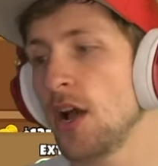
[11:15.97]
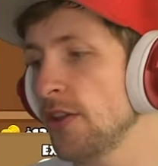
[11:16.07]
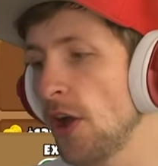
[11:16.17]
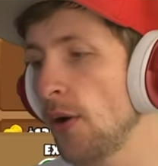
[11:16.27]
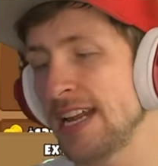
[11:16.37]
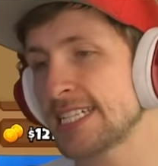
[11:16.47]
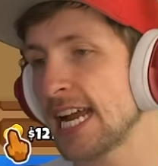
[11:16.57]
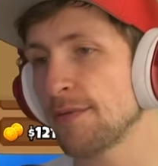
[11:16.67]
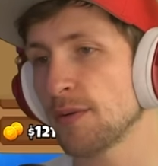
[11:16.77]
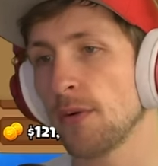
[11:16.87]
No, it's
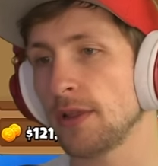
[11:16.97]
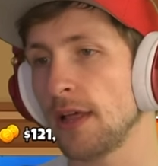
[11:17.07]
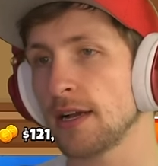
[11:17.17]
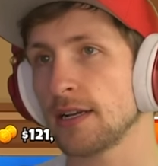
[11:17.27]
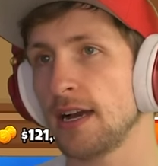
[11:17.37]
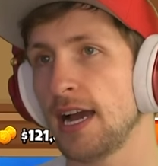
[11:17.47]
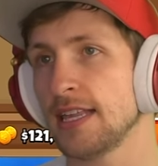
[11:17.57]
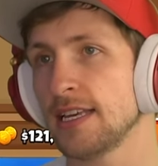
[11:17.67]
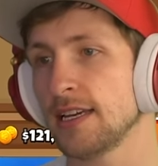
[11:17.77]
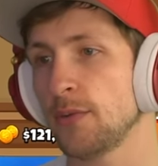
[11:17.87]
time for more luck. I
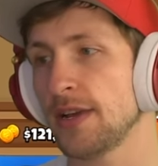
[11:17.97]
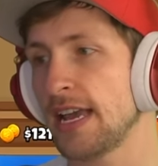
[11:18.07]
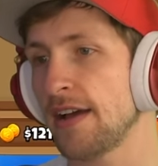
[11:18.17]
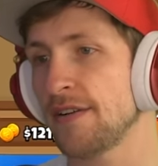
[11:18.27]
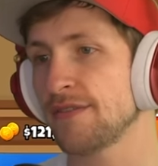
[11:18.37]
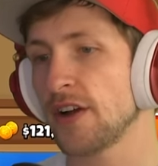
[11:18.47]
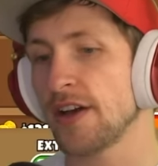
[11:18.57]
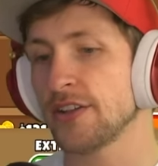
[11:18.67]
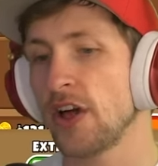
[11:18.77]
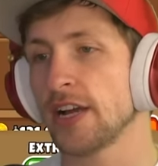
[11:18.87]
think we have
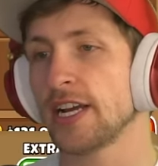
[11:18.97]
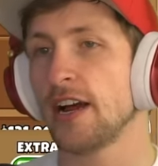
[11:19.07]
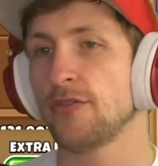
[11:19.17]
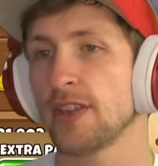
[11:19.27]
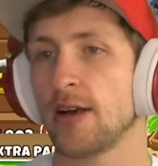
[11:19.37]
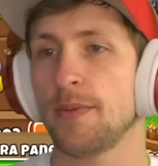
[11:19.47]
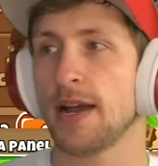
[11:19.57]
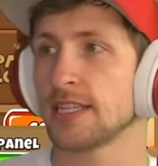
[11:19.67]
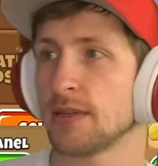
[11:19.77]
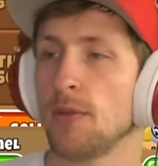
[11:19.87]
gone long enough without
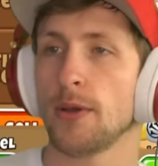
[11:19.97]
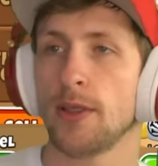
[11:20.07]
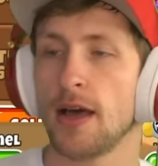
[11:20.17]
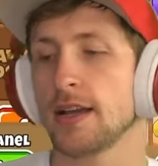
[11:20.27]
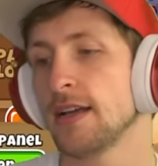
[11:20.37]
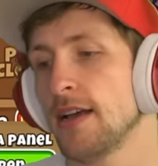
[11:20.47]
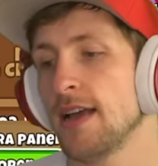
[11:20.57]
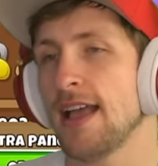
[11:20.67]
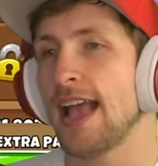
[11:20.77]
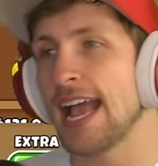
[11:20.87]
buying some more luck.
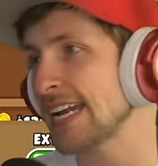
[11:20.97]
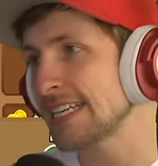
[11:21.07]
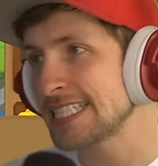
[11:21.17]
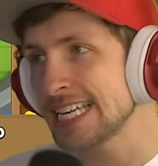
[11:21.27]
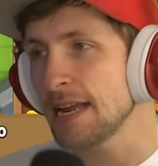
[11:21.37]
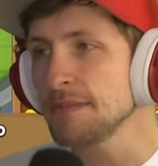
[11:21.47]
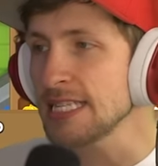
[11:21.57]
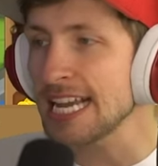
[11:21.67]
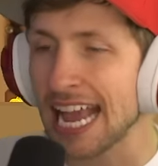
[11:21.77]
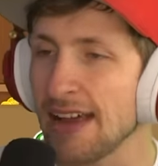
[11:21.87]
And it seems
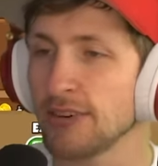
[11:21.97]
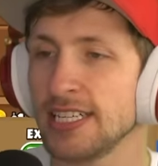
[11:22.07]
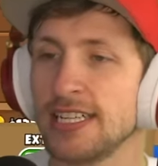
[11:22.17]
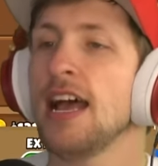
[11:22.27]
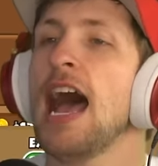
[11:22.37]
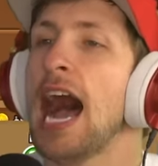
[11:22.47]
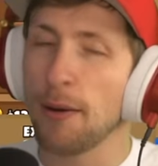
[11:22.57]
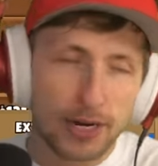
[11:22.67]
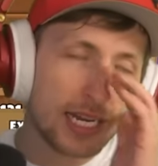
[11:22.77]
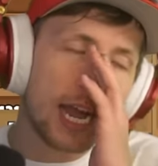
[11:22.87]
like every...
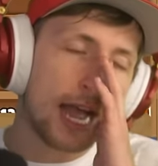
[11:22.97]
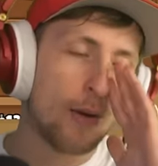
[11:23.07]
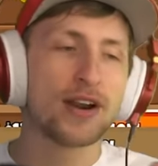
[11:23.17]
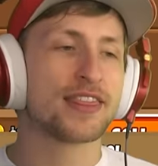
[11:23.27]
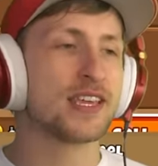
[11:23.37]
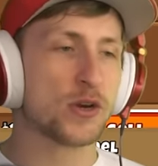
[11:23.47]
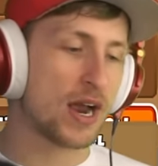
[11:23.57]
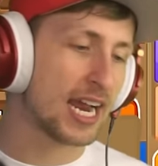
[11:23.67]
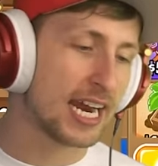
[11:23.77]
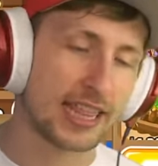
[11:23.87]
I'm gonna... I want to theory...
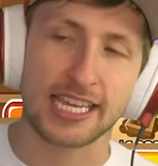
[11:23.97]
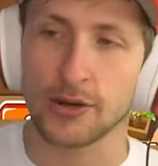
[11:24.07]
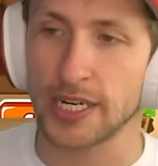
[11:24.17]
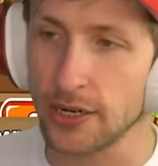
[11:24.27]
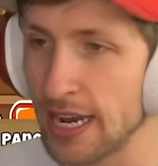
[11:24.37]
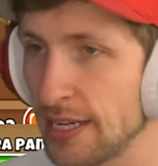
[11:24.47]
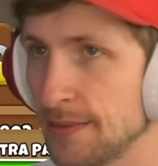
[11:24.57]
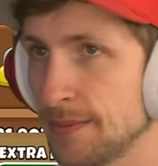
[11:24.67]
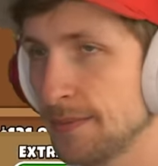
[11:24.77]
I got a theory, okay?